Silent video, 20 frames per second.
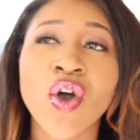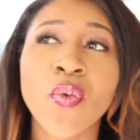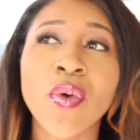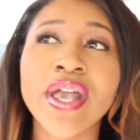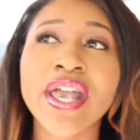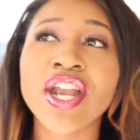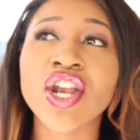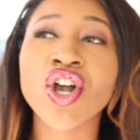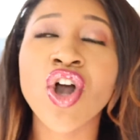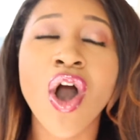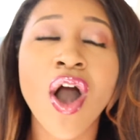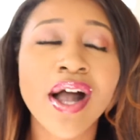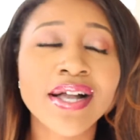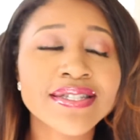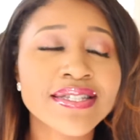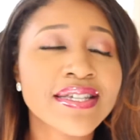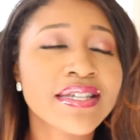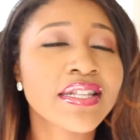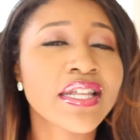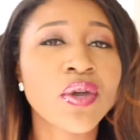We can
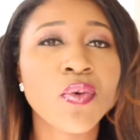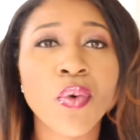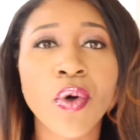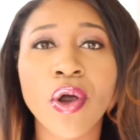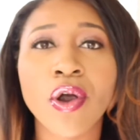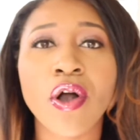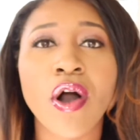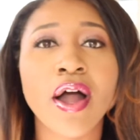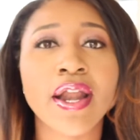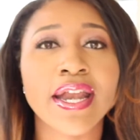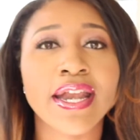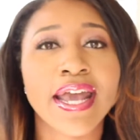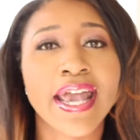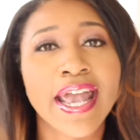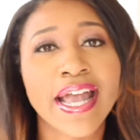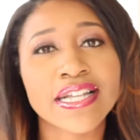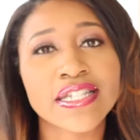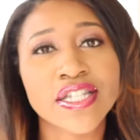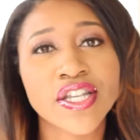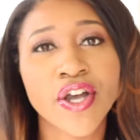constantly work on
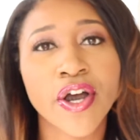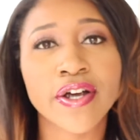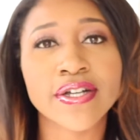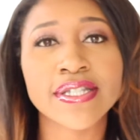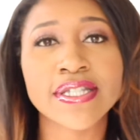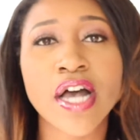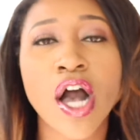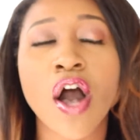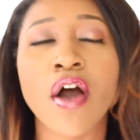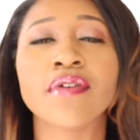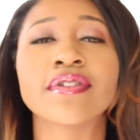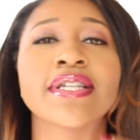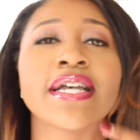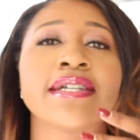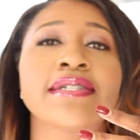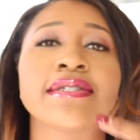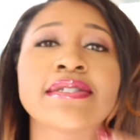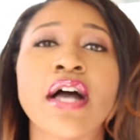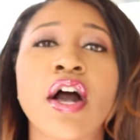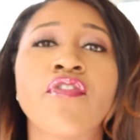enhancing ourselves
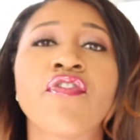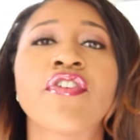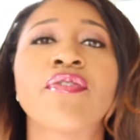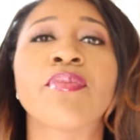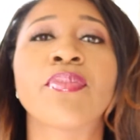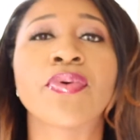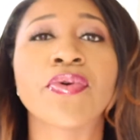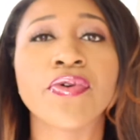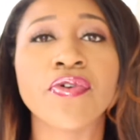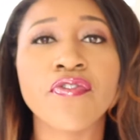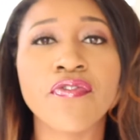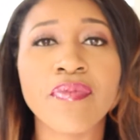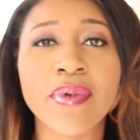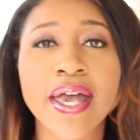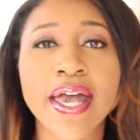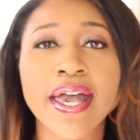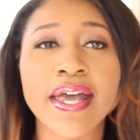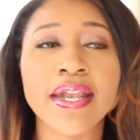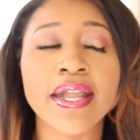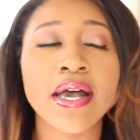and
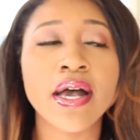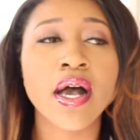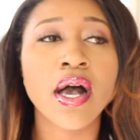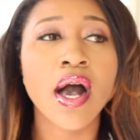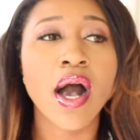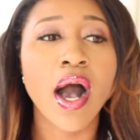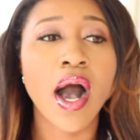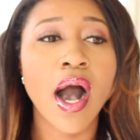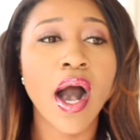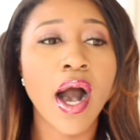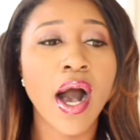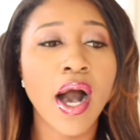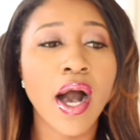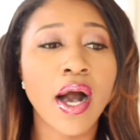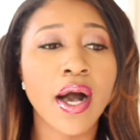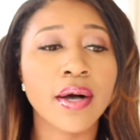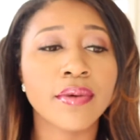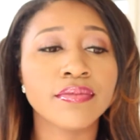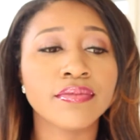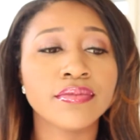self-improvement,
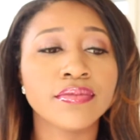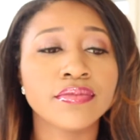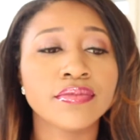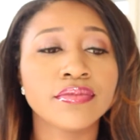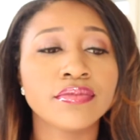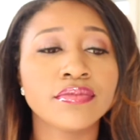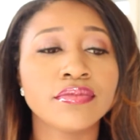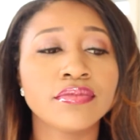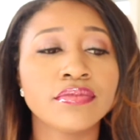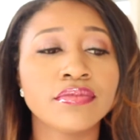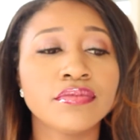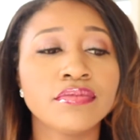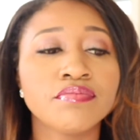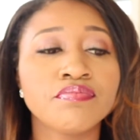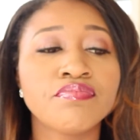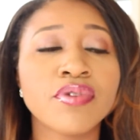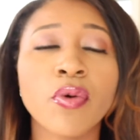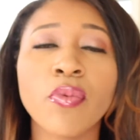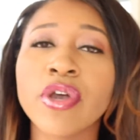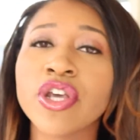
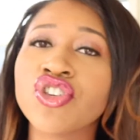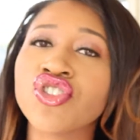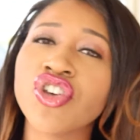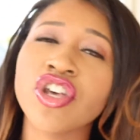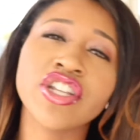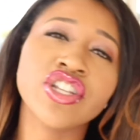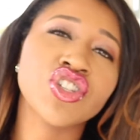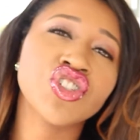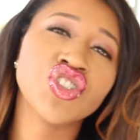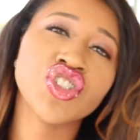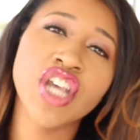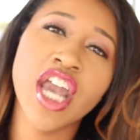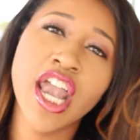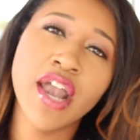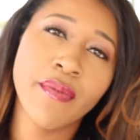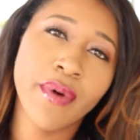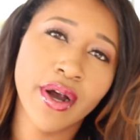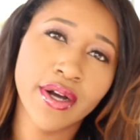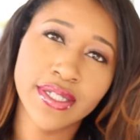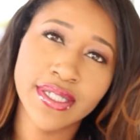but we shouldn't
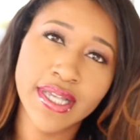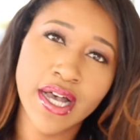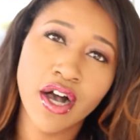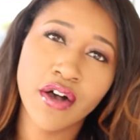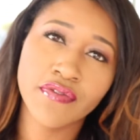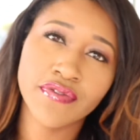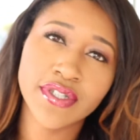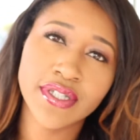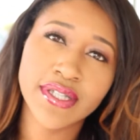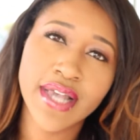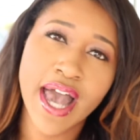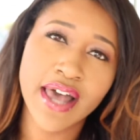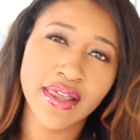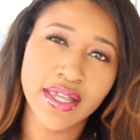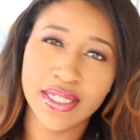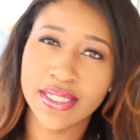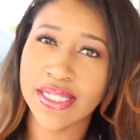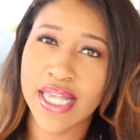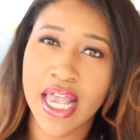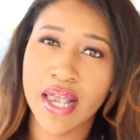shame ourselves at
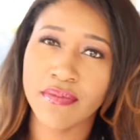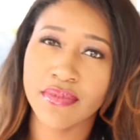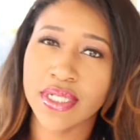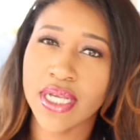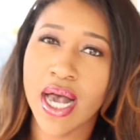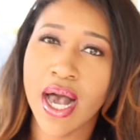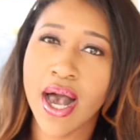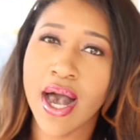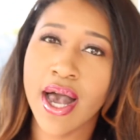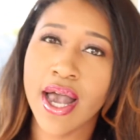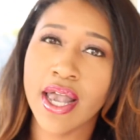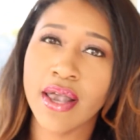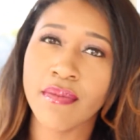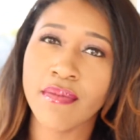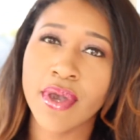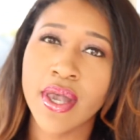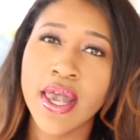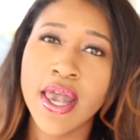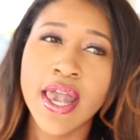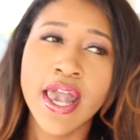the same time.
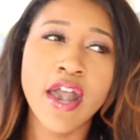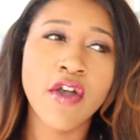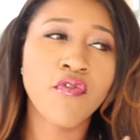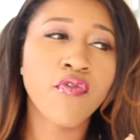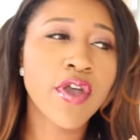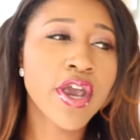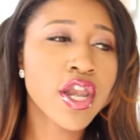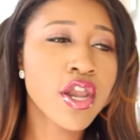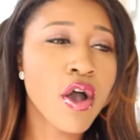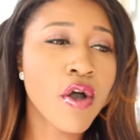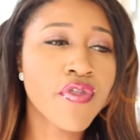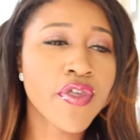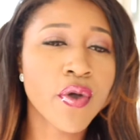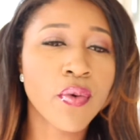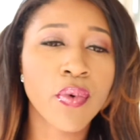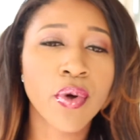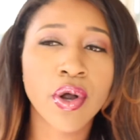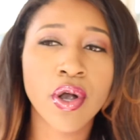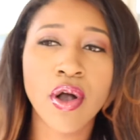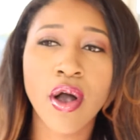If we know
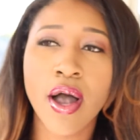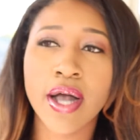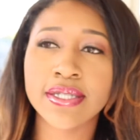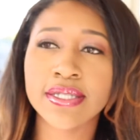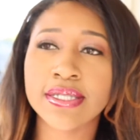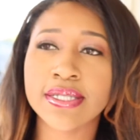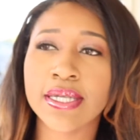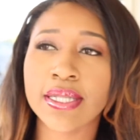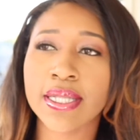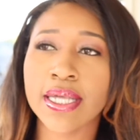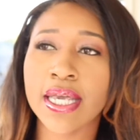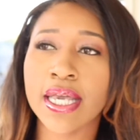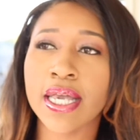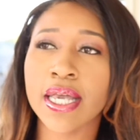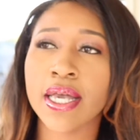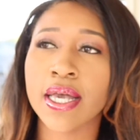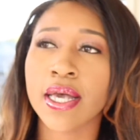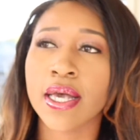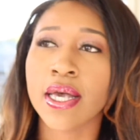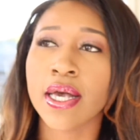that we're constantly